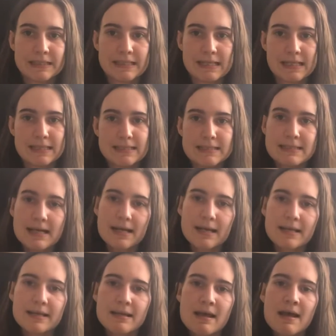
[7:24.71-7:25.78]

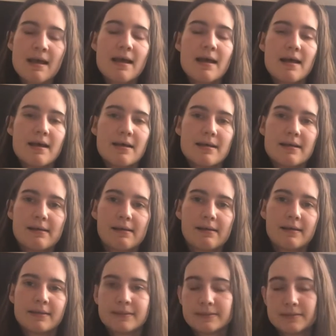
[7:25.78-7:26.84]
Nine-Nine,
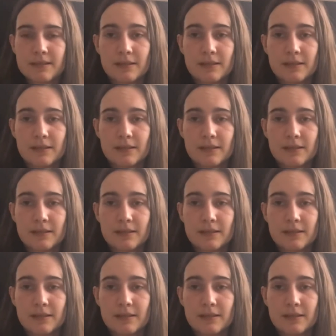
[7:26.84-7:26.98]
and